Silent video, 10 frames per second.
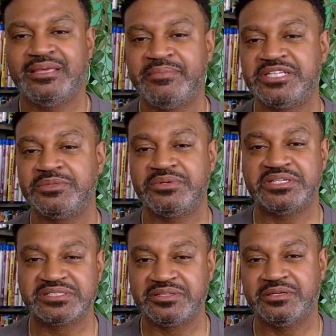It makes you want to
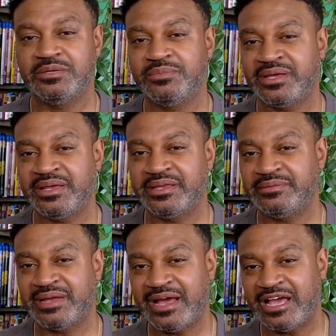slither away
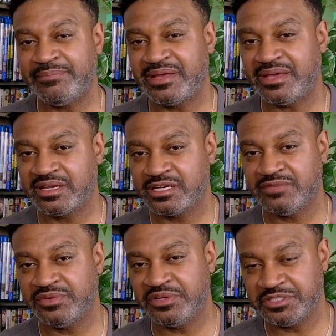and hide behind the
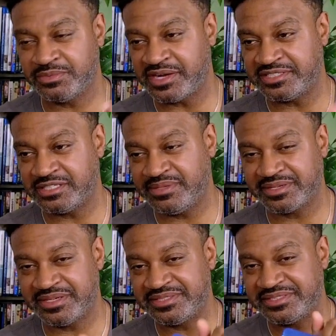cover as you watch it,
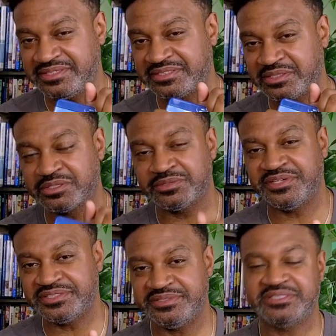because she's so
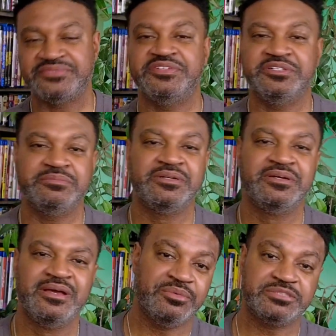cringe in this film,
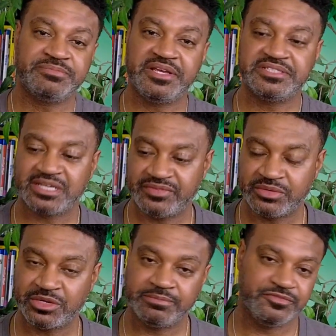which means she gave a
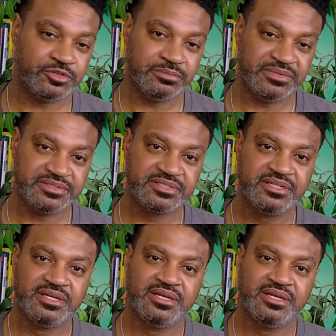great performance.